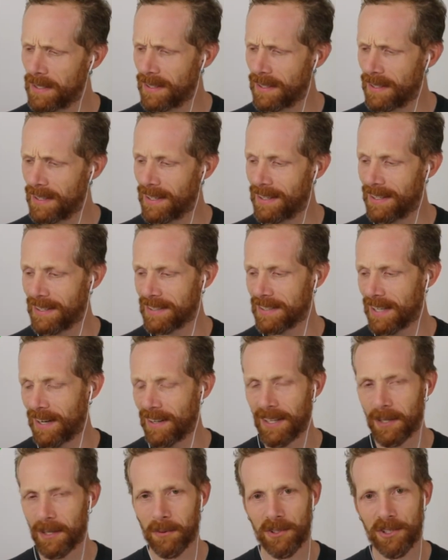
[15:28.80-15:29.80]
it's kind of
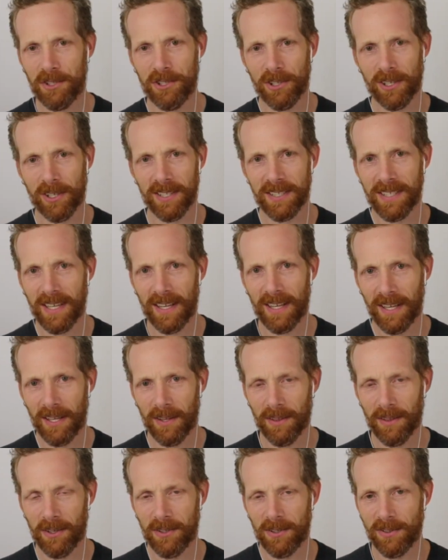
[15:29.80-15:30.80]
like with sugar, it's got like,
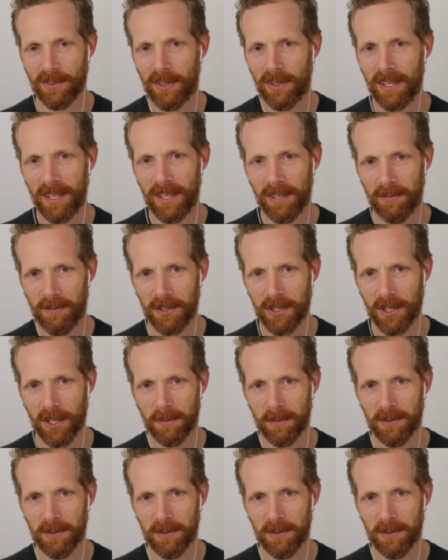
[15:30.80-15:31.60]
there's thirty different terms for